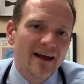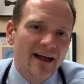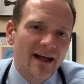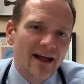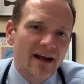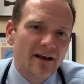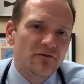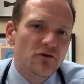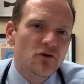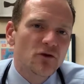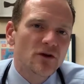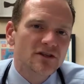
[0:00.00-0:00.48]

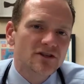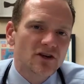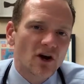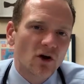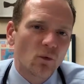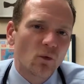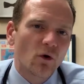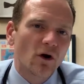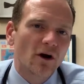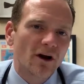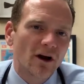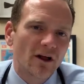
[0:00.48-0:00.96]
And if you can
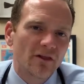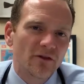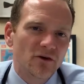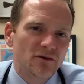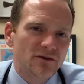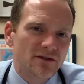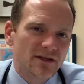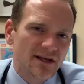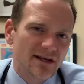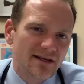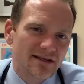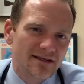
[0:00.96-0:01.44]
start working on
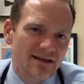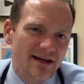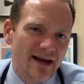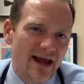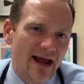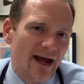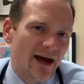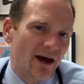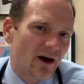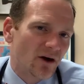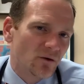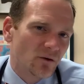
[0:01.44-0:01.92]
those things
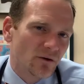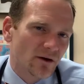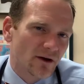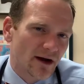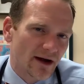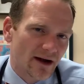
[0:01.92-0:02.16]
now,